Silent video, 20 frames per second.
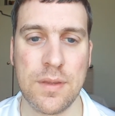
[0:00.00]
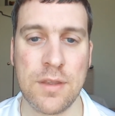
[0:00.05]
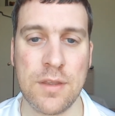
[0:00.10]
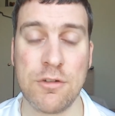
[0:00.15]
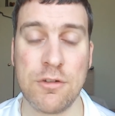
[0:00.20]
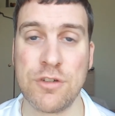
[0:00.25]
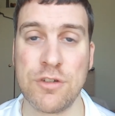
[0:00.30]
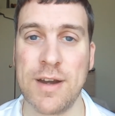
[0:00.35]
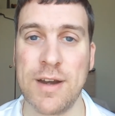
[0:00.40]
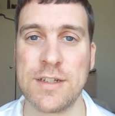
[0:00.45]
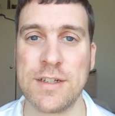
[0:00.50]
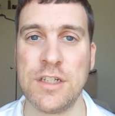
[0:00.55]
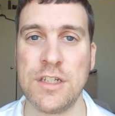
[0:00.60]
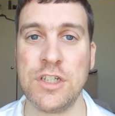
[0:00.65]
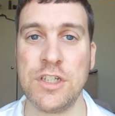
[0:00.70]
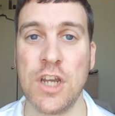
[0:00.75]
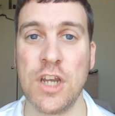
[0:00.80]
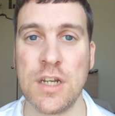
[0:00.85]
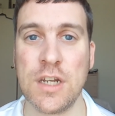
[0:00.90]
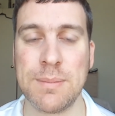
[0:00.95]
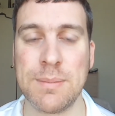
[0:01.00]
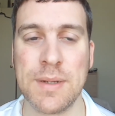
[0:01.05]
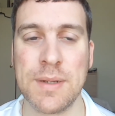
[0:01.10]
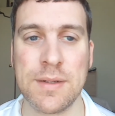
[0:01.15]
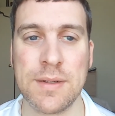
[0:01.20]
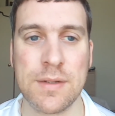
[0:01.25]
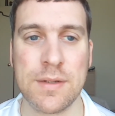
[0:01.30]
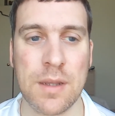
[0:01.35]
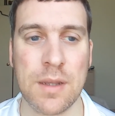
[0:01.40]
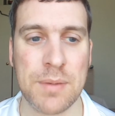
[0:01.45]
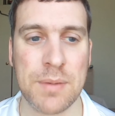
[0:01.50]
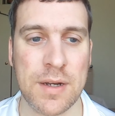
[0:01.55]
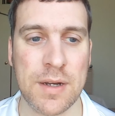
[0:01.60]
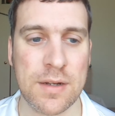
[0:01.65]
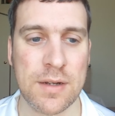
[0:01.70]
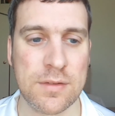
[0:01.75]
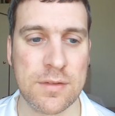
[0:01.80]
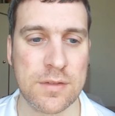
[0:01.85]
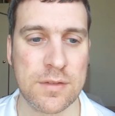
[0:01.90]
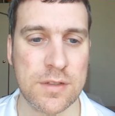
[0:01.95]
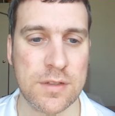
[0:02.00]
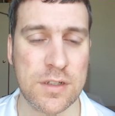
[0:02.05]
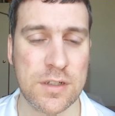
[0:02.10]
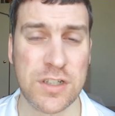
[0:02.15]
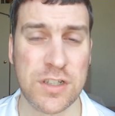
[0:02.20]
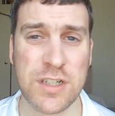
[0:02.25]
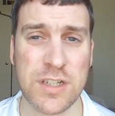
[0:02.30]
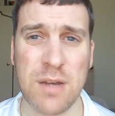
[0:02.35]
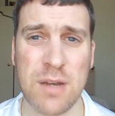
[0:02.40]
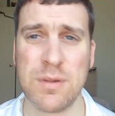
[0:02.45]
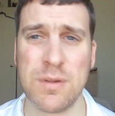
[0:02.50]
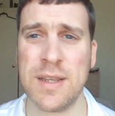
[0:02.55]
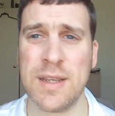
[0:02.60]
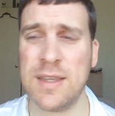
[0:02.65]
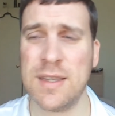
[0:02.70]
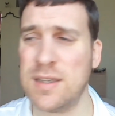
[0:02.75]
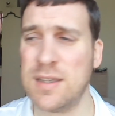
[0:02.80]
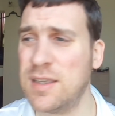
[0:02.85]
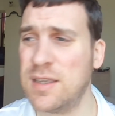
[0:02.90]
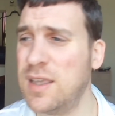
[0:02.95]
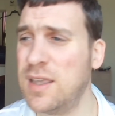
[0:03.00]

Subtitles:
are attracting journeymen. I mean, Koscielny,